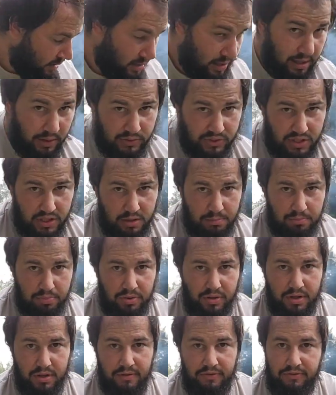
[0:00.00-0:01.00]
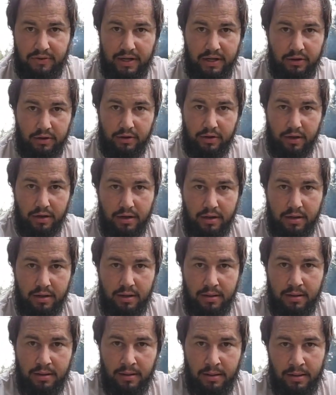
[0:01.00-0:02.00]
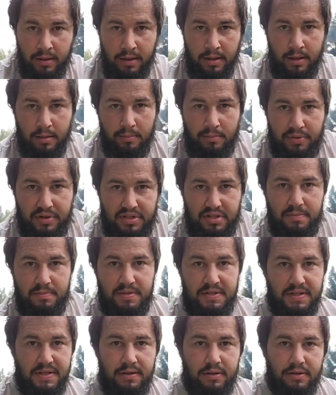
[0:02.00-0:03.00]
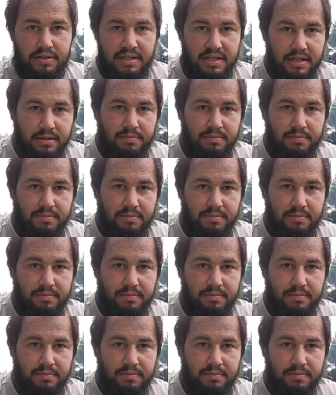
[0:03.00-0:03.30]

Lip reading: I was gonna put a fire on, put some cedar tea